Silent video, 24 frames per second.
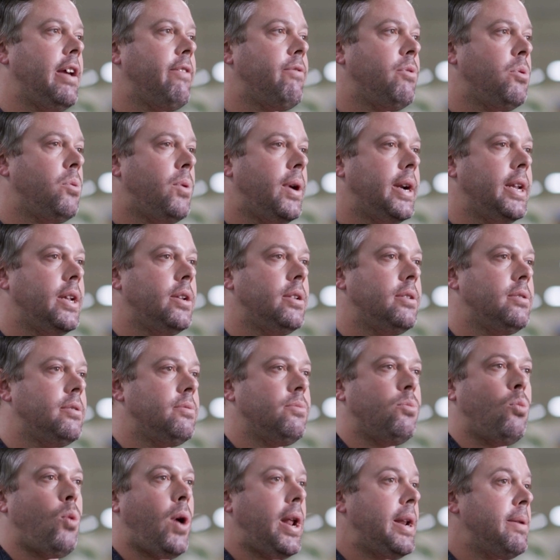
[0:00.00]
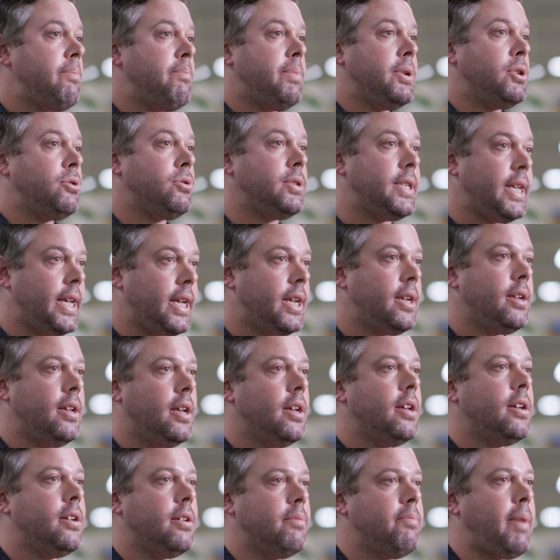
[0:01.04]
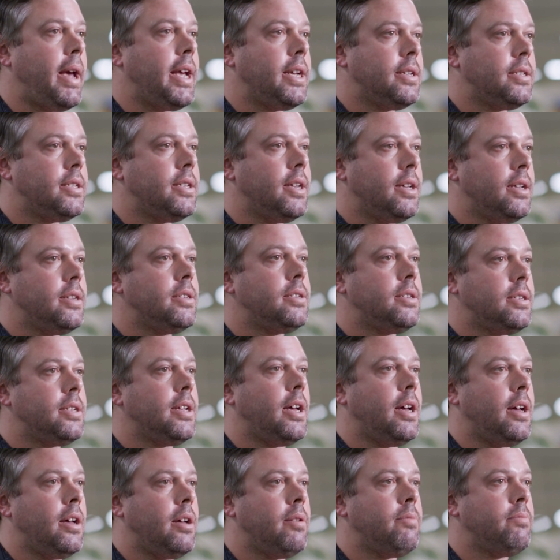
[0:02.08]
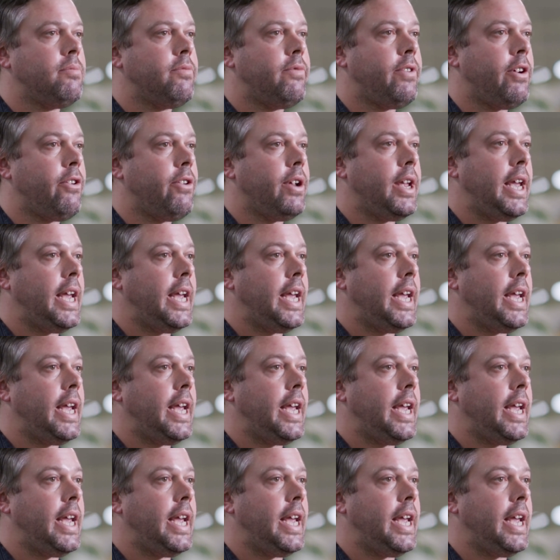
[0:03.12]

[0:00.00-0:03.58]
everyone in one building makes it very